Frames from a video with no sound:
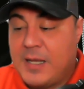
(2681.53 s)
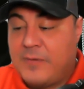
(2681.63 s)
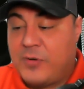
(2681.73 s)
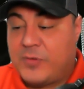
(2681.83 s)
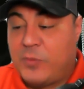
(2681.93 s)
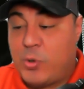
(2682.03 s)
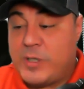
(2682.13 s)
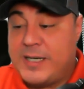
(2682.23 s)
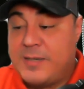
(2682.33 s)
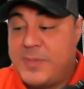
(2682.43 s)
Verse
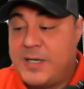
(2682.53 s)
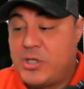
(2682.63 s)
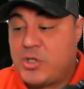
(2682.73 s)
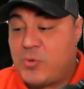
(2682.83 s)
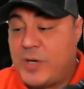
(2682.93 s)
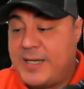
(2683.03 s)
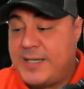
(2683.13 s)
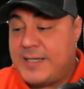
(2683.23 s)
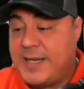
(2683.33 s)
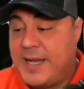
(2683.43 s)
14, because straight
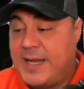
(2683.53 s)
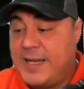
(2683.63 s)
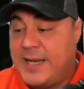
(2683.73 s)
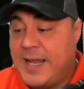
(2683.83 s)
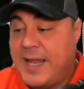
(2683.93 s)
is the gate,